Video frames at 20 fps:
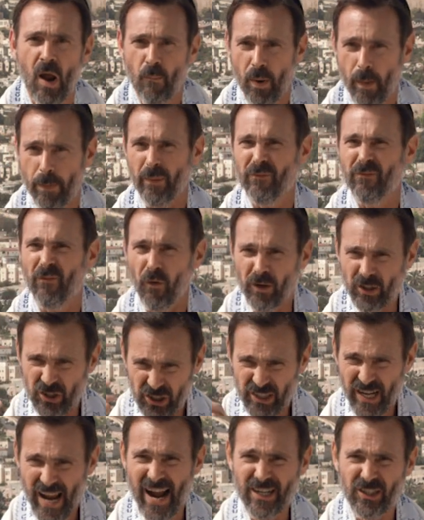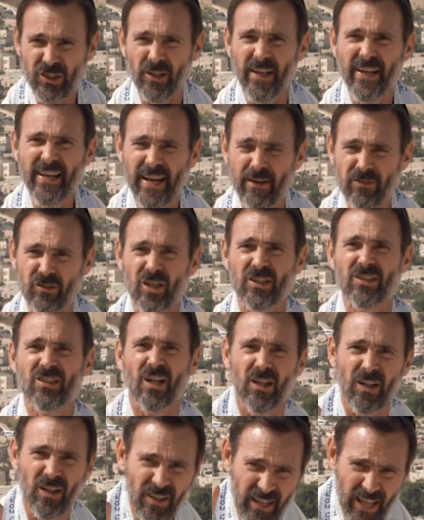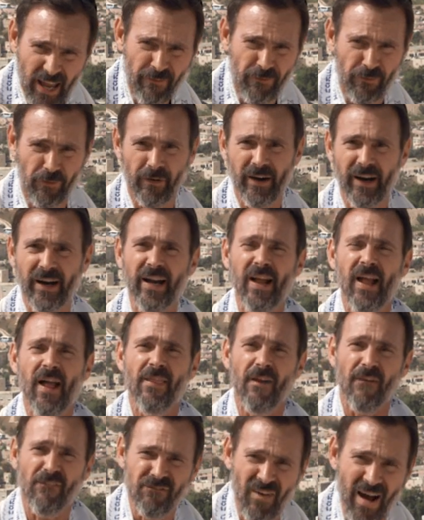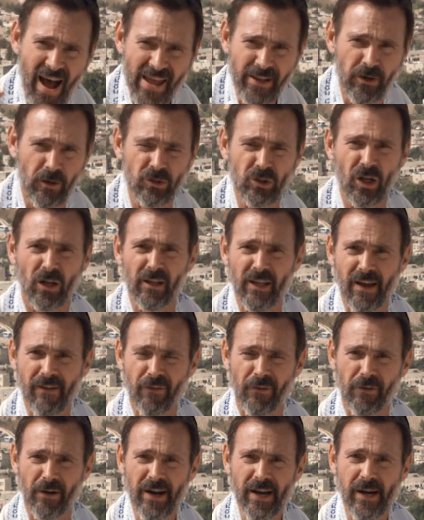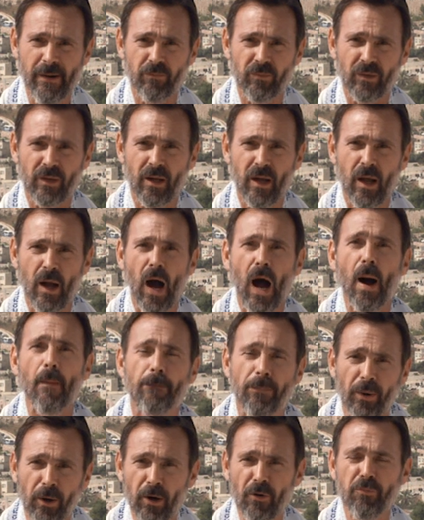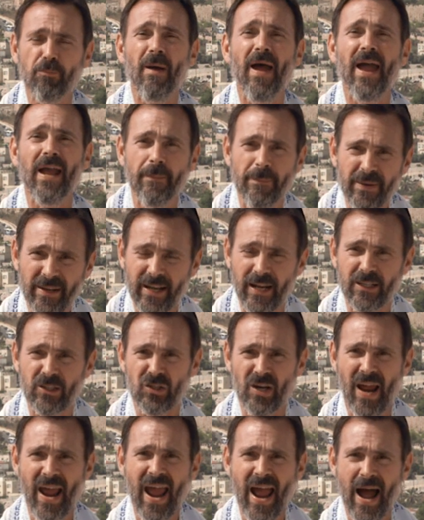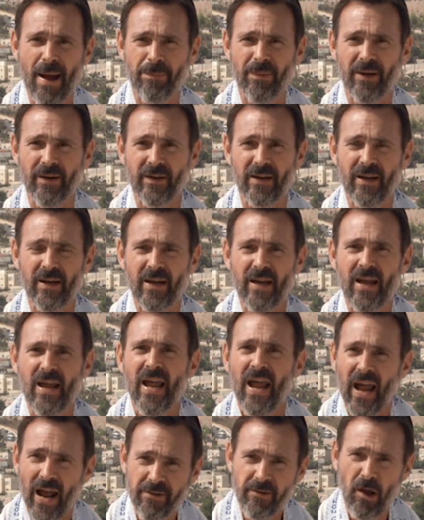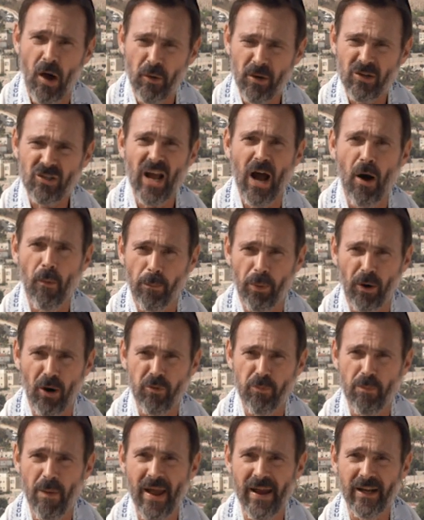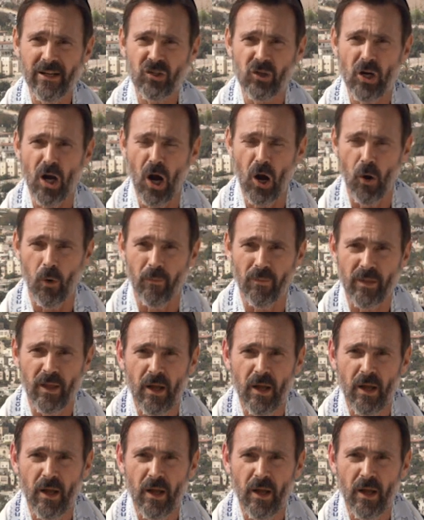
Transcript: But before she actually gives the delivery, the final delivery, a birth pang begins to happen. And notice how birth pangs go.